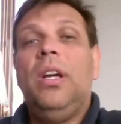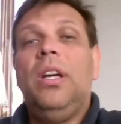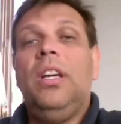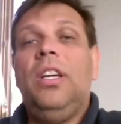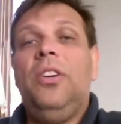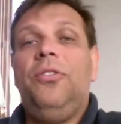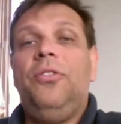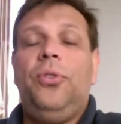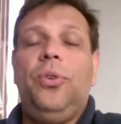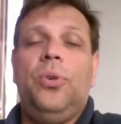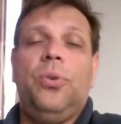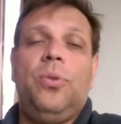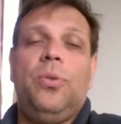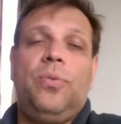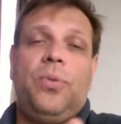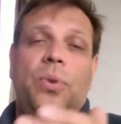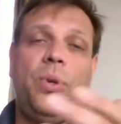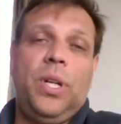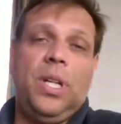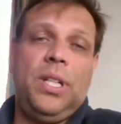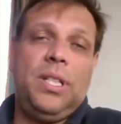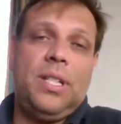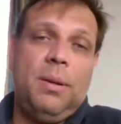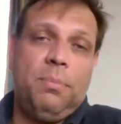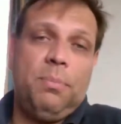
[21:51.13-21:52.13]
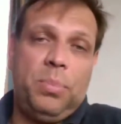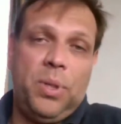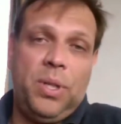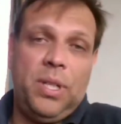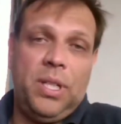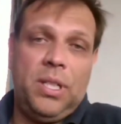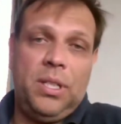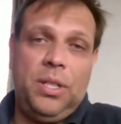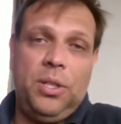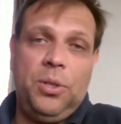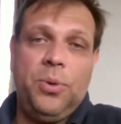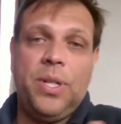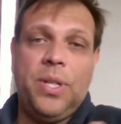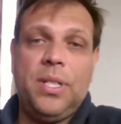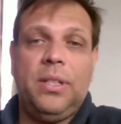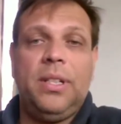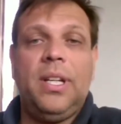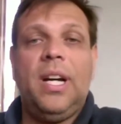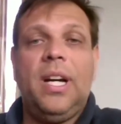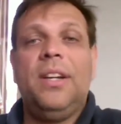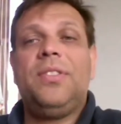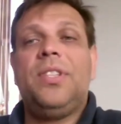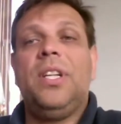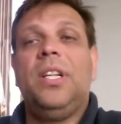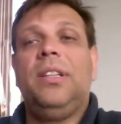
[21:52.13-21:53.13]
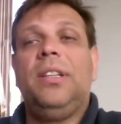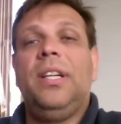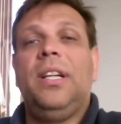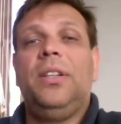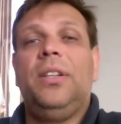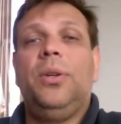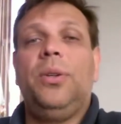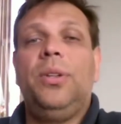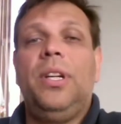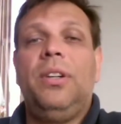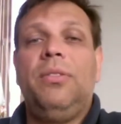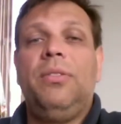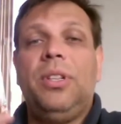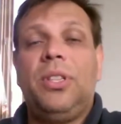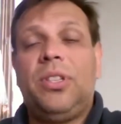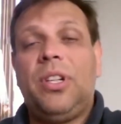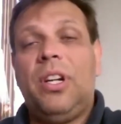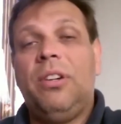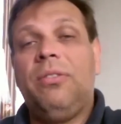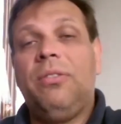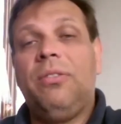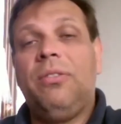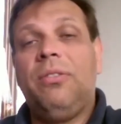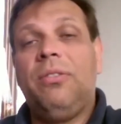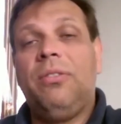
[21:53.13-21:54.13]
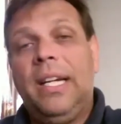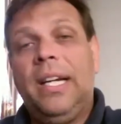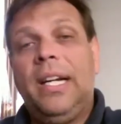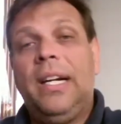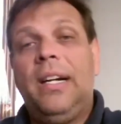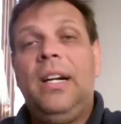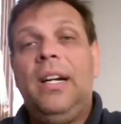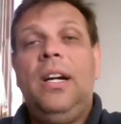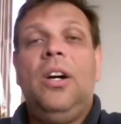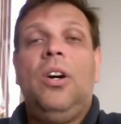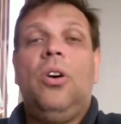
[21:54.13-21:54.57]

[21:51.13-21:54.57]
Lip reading: If you, for example, you as a dive center don't have a travel there,